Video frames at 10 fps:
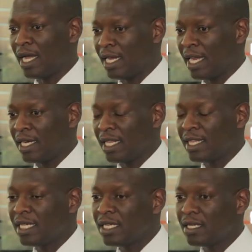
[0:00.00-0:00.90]
And
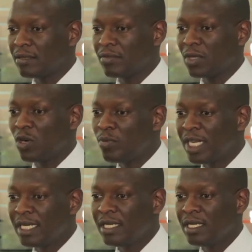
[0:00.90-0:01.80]
that
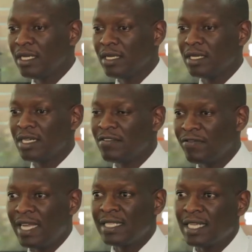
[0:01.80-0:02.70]
completely
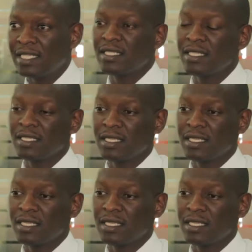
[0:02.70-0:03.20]
defines us